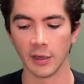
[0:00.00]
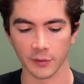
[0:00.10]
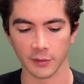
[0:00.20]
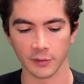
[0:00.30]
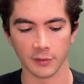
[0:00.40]

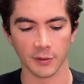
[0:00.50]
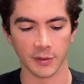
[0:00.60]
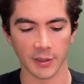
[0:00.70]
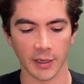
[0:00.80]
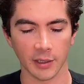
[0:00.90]
The
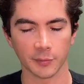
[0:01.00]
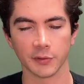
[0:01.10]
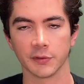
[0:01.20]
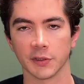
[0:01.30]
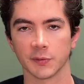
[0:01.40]

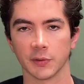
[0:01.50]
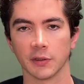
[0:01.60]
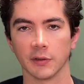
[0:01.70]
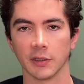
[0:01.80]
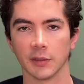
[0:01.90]
diopter adjustment
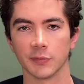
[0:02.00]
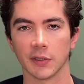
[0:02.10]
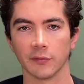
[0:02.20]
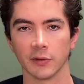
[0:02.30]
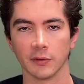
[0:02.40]
on the
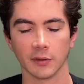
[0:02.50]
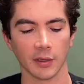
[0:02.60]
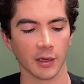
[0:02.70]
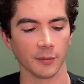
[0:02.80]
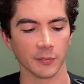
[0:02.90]
M7
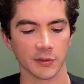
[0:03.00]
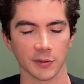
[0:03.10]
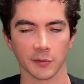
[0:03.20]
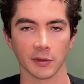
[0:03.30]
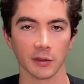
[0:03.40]
is
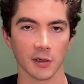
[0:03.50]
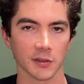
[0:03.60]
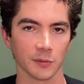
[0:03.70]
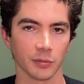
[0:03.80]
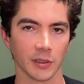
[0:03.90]
something that
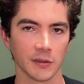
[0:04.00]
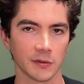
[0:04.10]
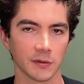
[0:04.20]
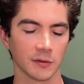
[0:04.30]
locks in place.